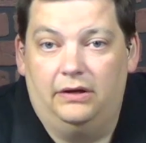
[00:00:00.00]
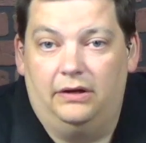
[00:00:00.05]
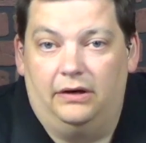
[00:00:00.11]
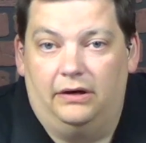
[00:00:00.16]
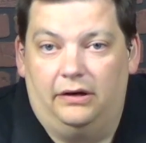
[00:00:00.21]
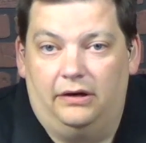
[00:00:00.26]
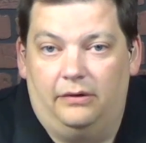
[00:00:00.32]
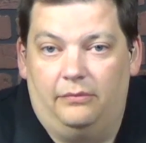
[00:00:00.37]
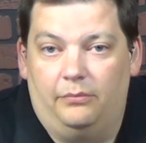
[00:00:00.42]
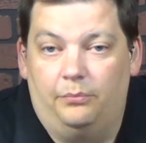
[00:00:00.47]

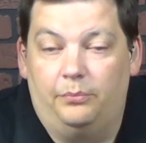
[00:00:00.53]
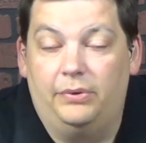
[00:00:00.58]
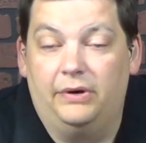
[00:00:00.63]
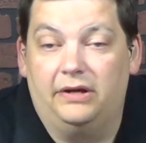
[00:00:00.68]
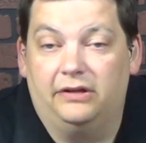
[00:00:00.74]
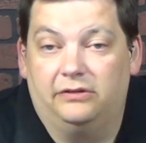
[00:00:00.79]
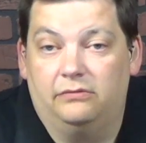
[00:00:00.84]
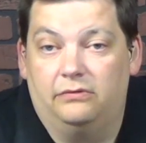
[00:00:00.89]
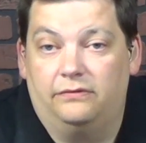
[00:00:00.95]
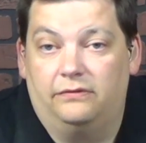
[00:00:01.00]

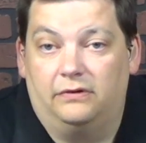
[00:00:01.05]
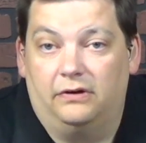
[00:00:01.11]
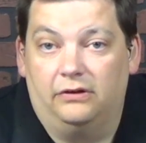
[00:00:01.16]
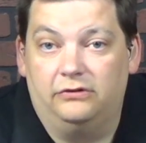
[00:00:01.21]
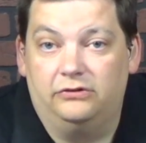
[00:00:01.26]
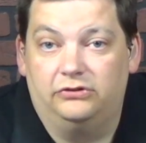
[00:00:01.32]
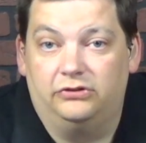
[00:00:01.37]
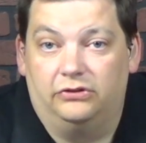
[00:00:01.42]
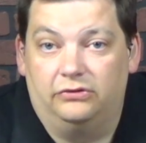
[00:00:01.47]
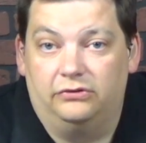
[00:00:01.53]
but some of our
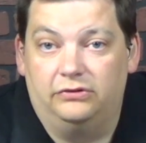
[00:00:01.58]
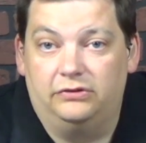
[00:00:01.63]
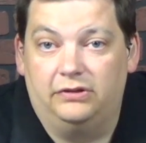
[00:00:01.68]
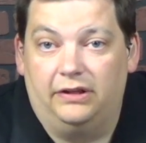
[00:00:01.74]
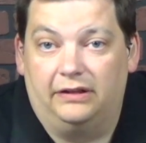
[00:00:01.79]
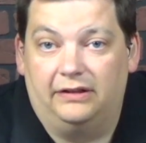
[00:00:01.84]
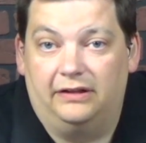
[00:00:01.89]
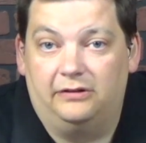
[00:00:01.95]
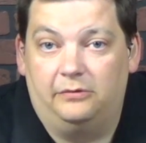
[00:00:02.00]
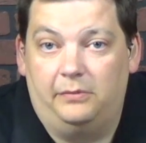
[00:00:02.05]
other shows,
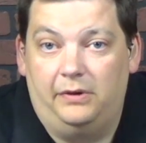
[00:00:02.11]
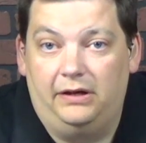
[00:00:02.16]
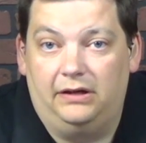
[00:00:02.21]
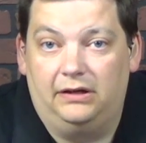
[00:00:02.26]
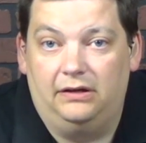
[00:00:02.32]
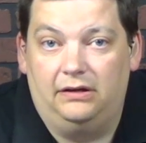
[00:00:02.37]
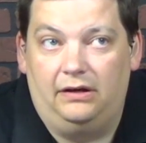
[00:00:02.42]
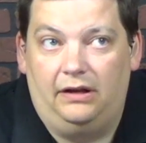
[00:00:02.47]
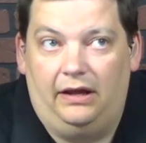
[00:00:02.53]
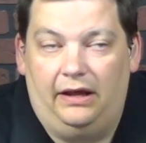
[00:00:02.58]
like Let's Make
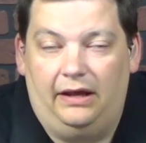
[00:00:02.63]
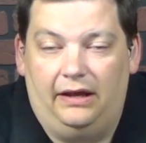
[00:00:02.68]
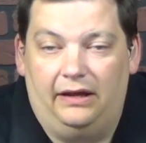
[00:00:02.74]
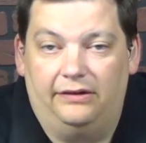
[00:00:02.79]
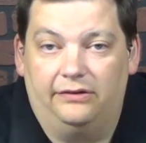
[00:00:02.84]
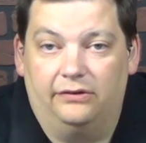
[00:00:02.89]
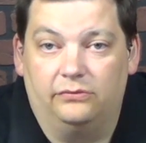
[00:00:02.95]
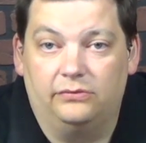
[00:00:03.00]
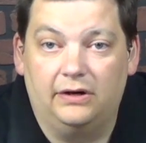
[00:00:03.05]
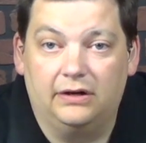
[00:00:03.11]
It,
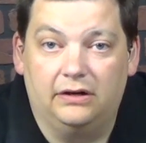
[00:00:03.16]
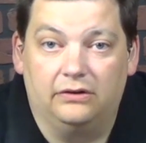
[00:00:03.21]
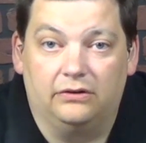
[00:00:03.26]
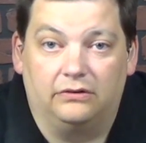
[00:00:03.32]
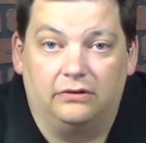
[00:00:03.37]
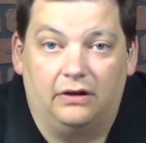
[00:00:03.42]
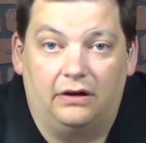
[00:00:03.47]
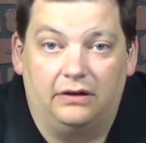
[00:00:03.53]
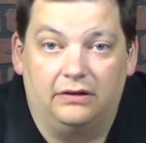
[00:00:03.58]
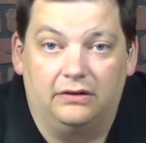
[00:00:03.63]
has a
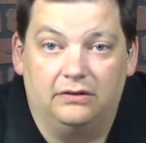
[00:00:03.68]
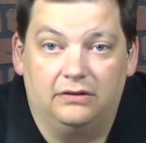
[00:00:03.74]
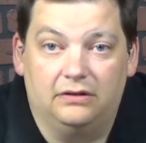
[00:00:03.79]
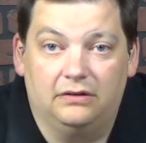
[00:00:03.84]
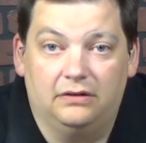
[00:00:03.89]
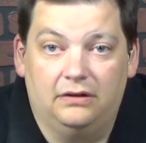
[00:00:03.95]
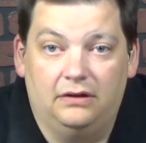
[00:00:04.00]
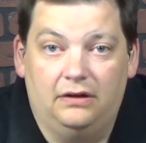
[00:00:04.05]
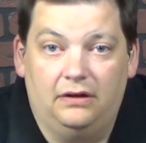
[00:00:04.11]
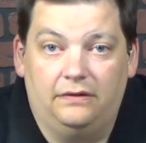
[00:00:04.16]
regular audience
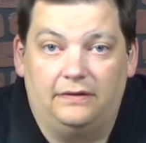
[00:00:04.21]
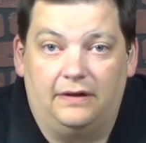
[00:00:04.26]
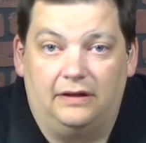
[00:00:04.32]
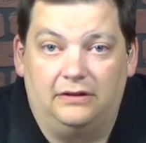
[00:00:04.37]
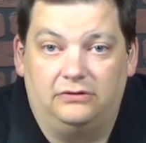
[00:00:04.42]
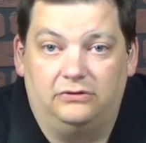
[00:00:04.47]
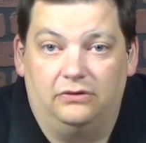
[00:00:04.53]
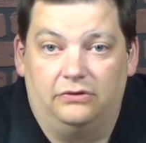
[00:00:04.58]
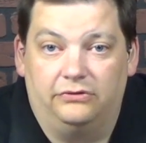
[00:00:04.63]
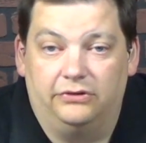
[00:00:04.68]

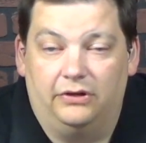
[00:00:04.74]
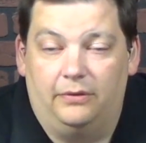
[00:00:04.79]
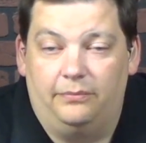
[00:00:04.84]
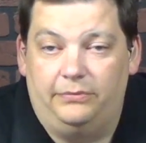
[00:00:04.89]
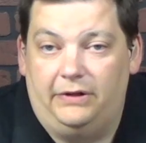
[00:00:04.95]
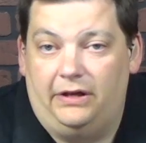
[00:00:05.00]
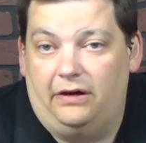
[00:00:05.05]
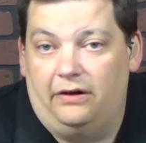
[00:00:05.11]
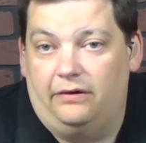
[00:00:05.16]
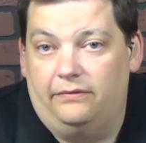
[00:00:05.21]
that shows up.
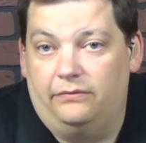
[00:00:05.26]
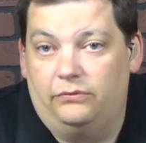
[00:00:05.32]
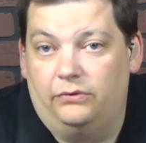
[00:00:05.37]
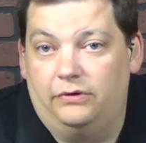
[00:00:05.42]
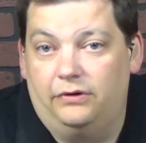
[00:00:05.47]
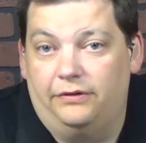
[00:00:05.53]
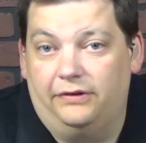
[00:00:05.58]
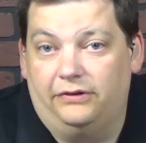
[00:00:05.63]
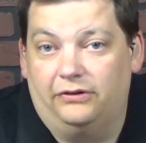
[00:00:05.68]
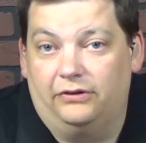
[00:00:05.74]
Now,
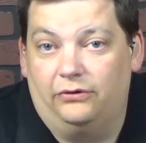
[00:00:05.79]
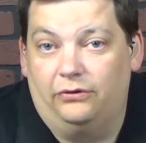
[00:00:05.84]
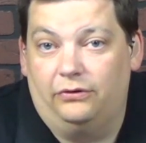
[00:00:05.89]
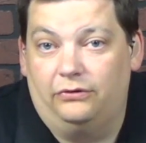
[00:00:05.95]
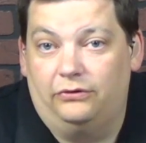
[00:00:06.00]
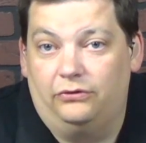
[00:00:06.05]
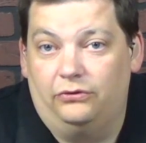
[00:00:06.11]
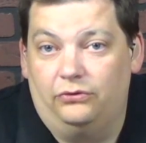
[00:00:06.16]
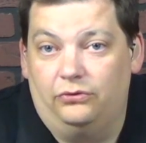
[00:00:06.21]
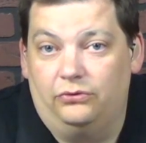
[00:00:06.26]
one of the things I'm going
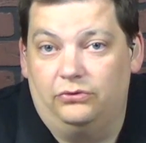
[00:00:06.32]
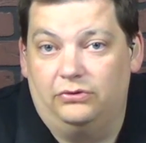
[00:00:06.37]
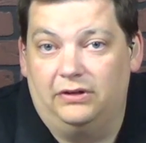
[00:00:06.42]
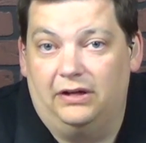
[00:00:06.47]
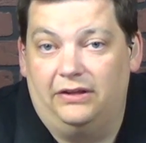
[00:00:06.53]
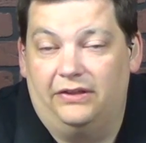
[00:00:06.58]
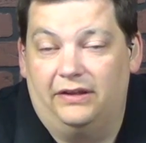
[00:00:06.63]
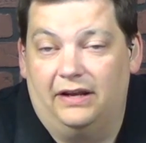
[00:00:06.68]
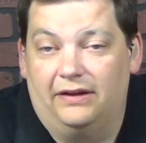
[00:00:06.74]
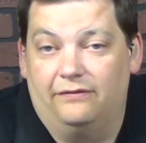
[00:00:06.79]
to
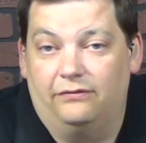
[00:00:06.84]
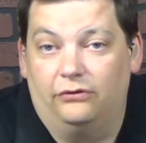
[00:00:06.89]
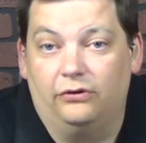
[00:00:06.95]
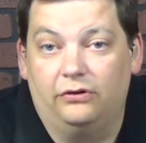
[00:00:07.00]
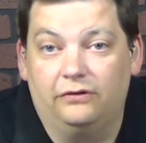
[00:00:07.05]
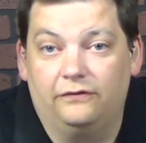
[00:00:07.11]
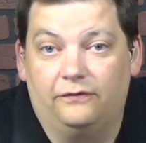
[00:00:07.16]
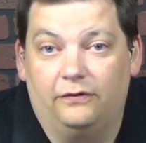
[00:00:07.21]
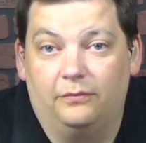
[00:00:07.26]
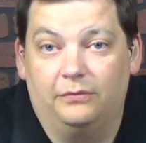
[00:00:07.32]
say that I've
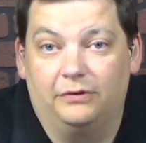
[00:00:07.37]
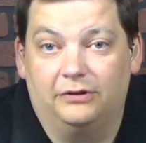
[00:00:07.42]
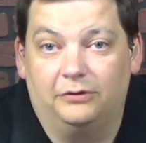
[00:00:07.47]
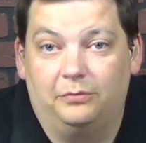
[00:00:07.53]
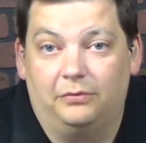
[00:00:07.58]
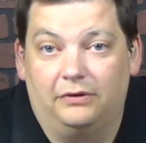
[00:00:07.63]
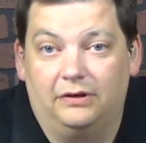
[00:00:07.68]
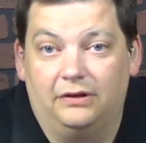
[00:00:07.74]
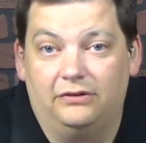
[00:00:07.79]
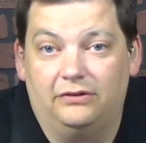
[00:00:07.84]
learned from
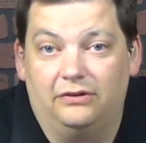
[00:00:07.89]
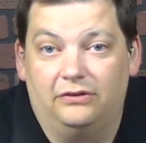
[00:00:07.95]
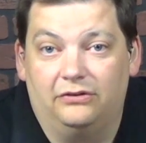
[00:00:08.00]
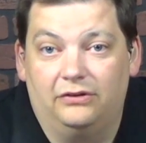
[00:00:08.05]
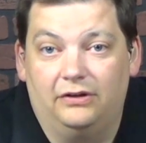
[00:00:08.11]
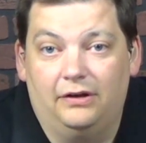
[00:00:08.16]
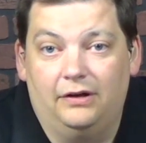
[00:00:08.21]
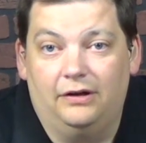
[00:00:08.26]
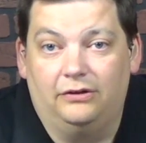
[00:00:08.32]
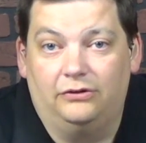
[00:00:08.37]
experience is
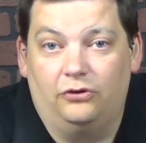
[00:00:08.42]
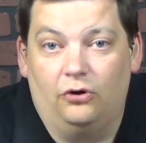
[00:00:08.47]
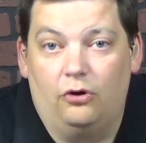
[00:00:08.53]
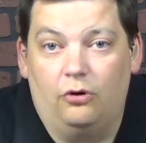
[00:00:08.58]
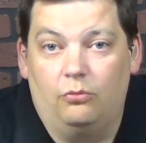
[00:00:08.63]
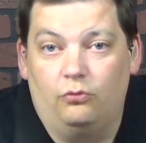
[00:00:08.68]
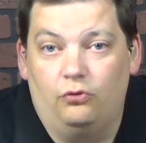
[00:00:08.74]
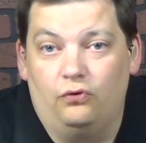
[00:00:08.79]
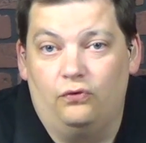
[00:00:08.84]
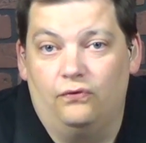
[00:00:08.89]

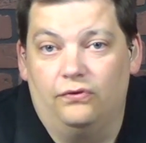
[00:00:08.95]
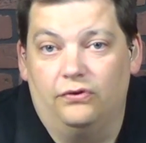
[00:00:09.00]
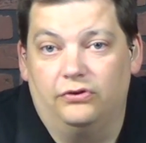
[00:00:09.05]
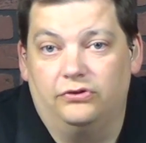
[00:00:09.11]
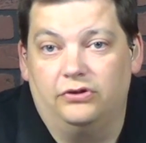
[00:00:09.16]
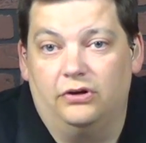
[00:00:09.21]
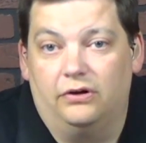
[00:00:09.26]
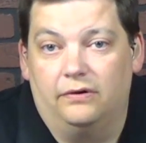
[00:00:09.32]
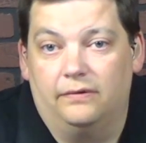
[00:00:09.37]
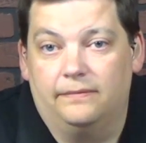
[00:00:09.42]
don't move the
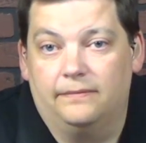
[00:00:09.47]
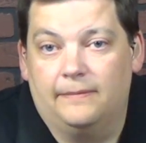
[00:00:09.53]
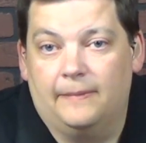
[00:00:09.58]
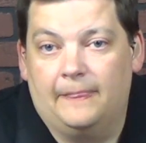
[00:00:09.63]
show.